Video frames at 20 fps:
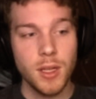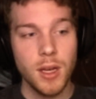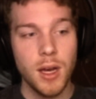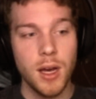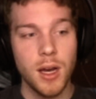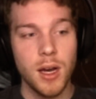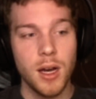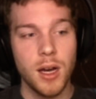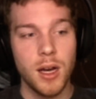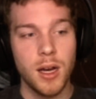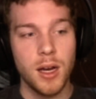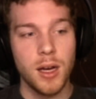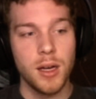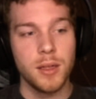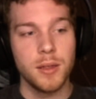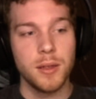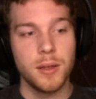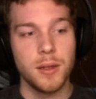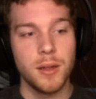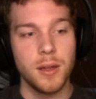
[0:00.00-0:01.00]

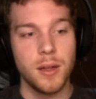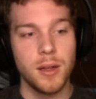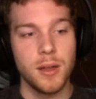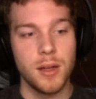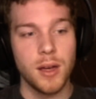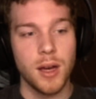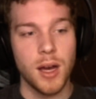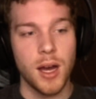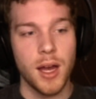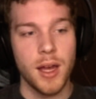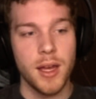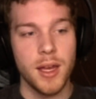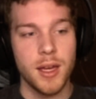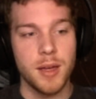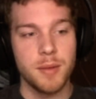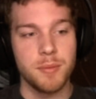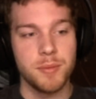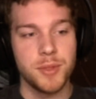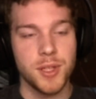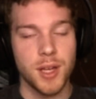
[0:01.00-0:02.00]
I
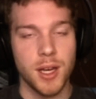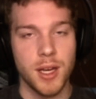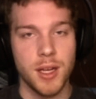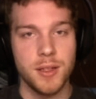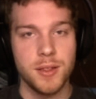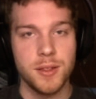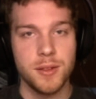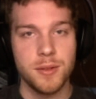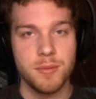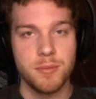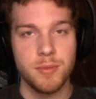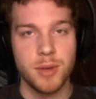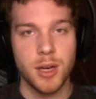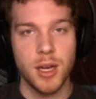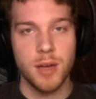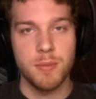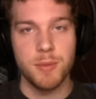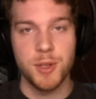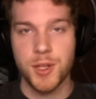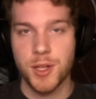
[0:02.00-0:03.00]
am signed
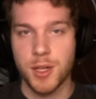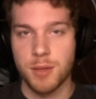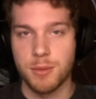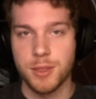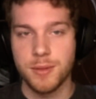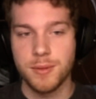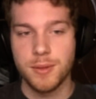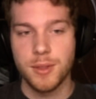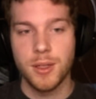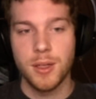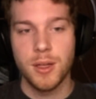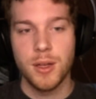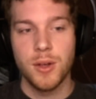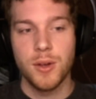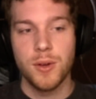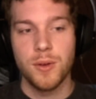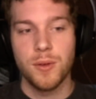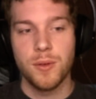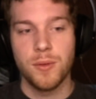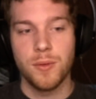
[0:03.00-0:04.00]
by Machinima,
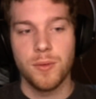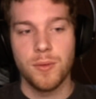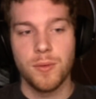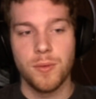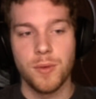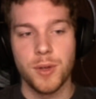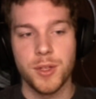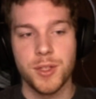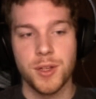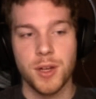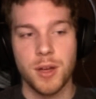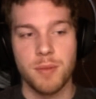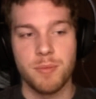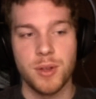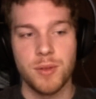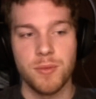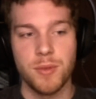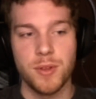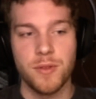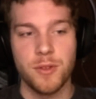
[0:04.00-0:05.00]
which I've
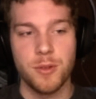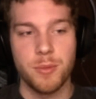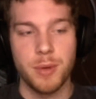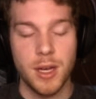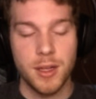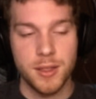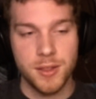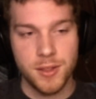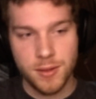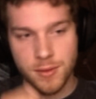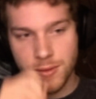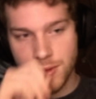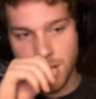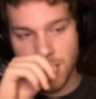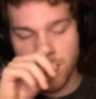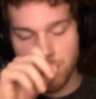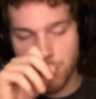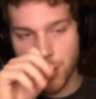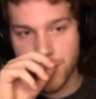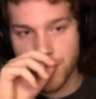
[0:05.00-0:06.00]
been with for the past
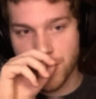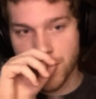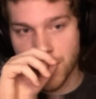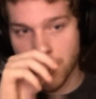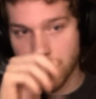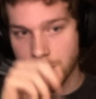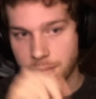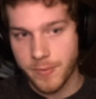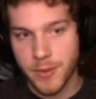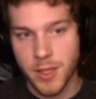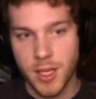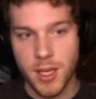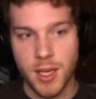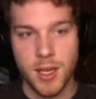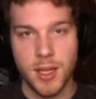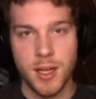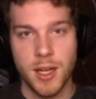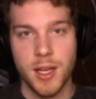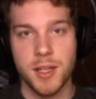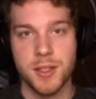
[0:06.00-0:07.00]
7 months or so,
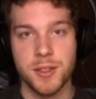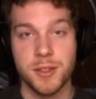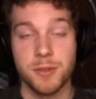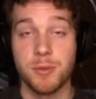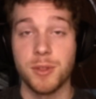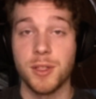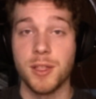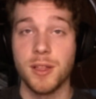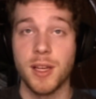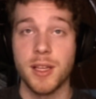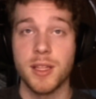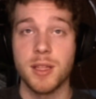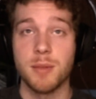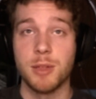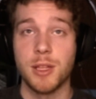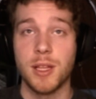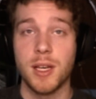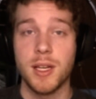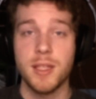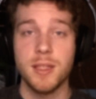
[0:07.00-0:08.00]
and I actually really like them
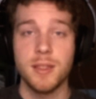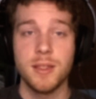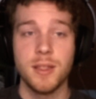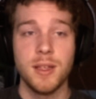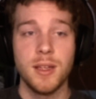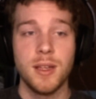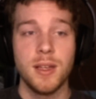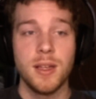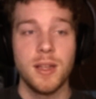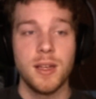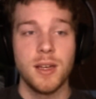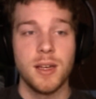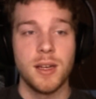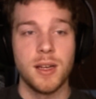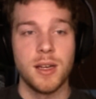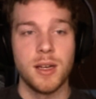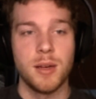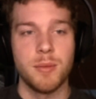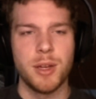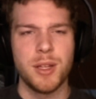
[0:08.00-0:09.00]
a lot.
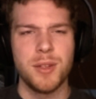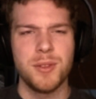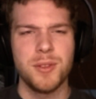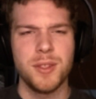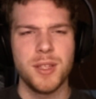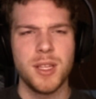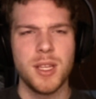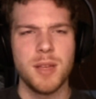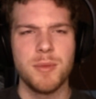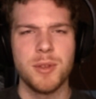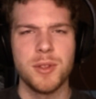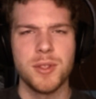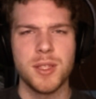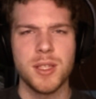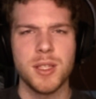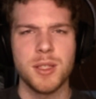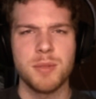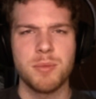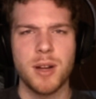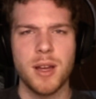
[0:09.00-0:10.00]
I usually keep those
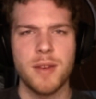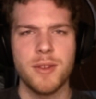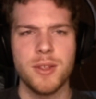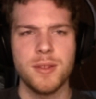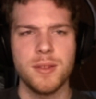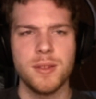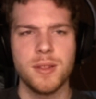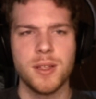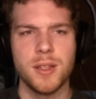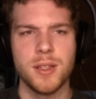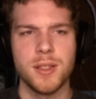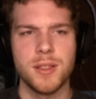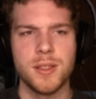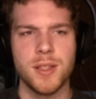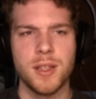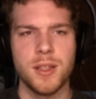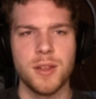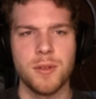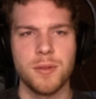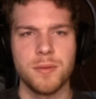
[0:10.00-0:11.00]
things private because
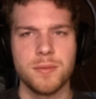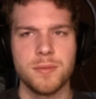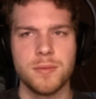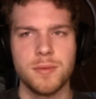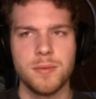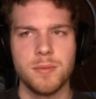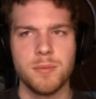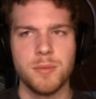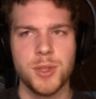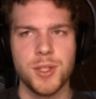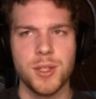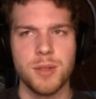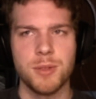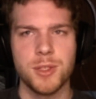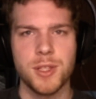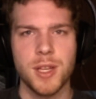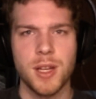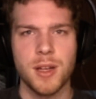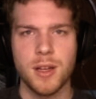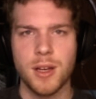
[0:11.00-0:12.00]
I know Machinima
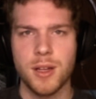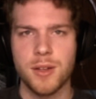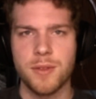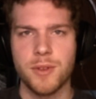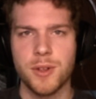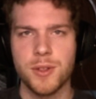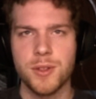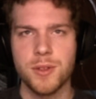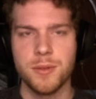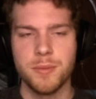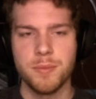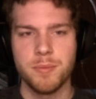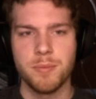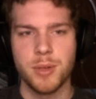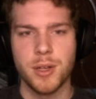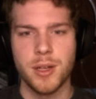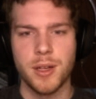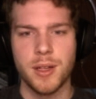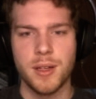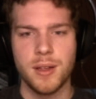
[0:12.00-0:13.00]
is kind of controversial,
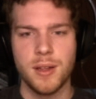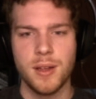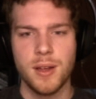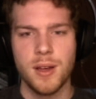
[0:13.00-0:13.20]
but